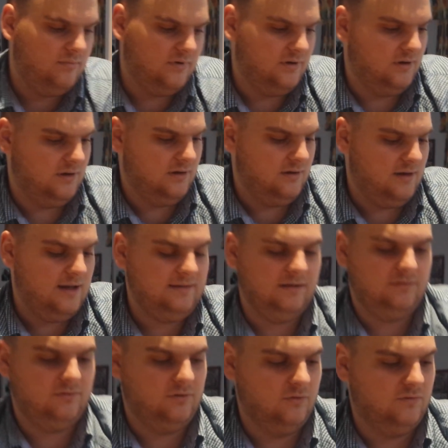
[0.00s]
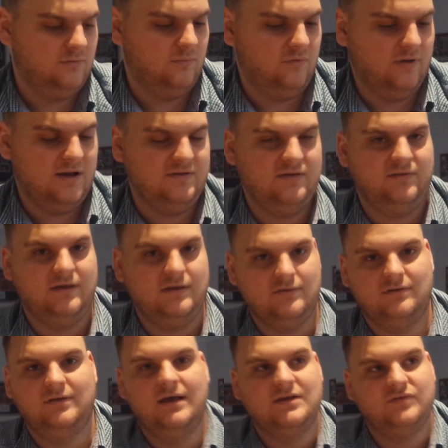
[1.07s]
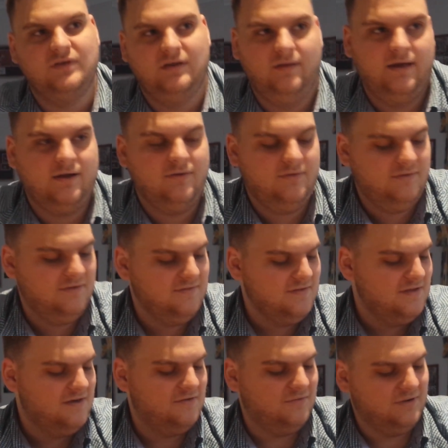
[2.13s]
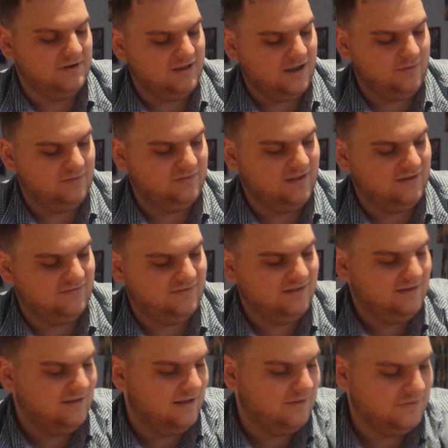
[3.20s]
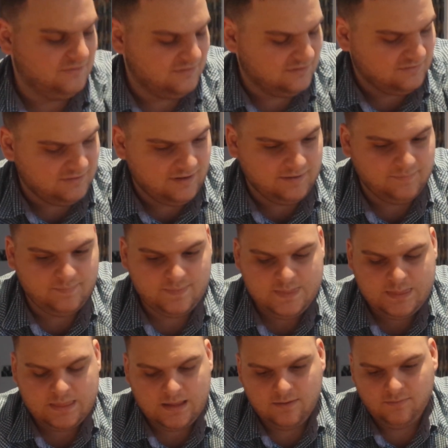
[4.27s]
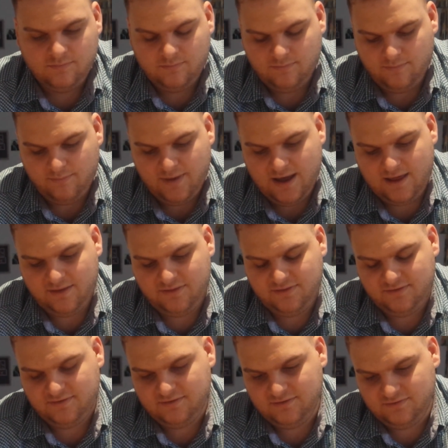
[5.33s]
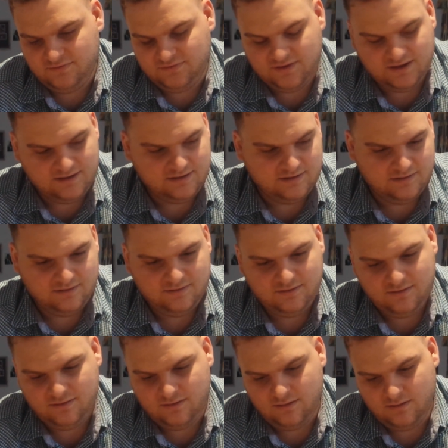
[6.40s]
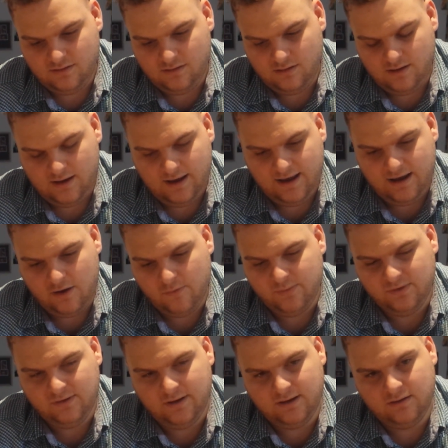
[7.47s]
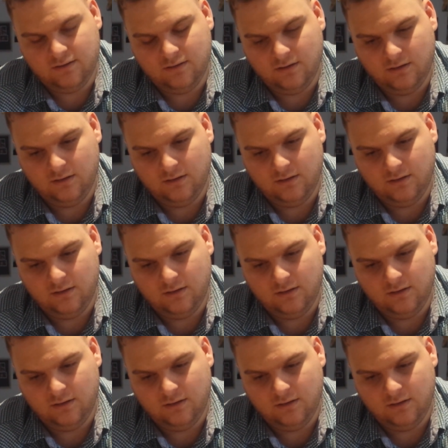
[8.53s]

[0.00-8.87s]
But yeah, I did do some crazy things in testing. Like one game in testing, I was just like math, send. I opened like